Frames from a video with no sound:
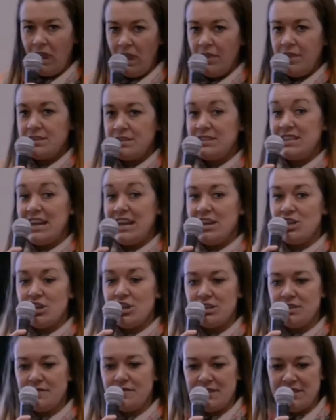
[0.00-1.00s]
The
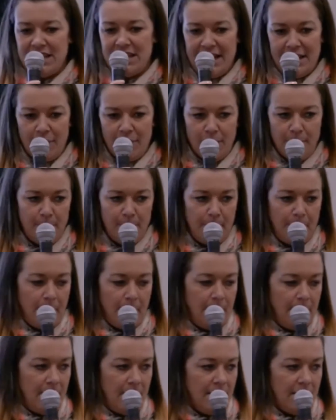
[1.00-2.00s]
stages of the sale.
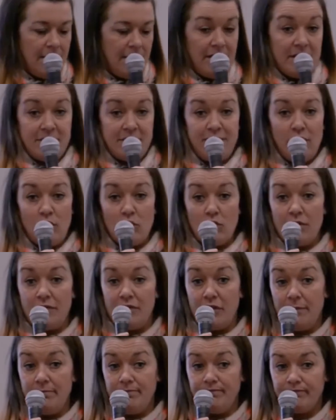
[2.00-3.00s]
There's 4 of
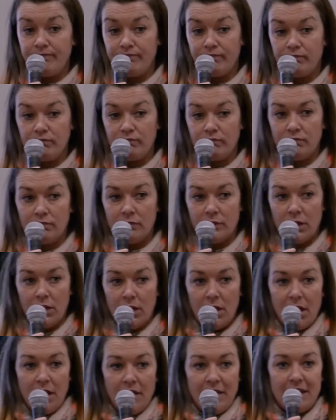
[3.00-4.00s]
them.
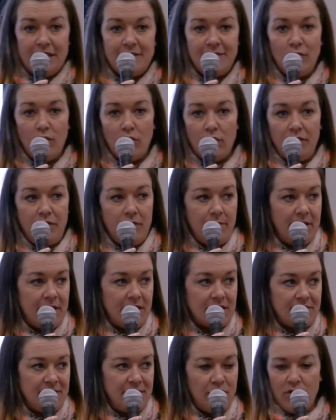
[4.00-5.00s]
There's 4 of them
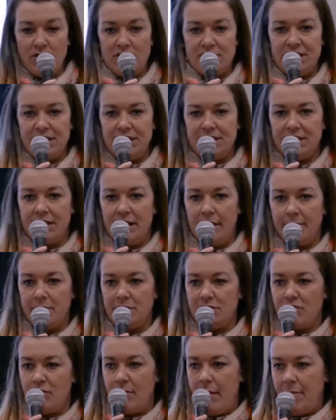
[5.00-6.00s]
because 4 is an easier number
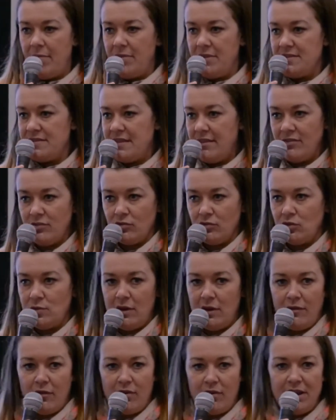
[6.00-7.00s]
to remember than 7 or
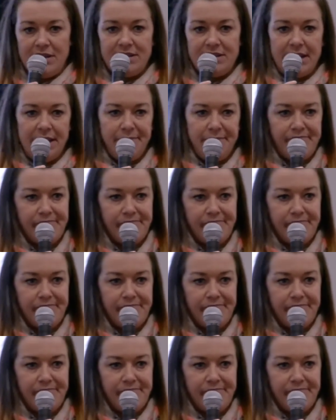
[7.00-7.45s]
12 or 18.